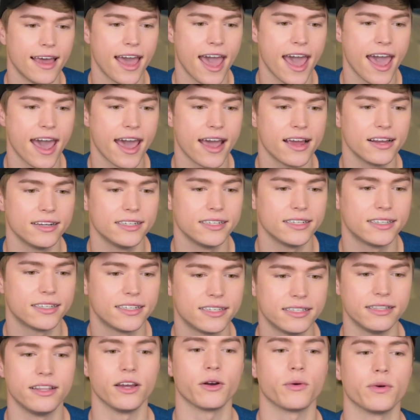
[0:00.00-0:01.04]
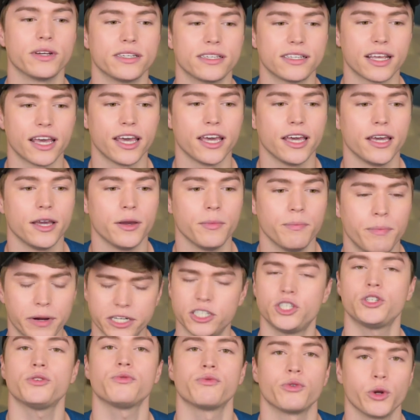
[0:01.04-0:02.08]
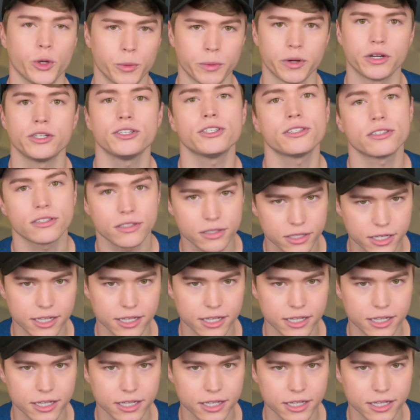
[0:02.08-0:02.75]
And there was a bunch of rumors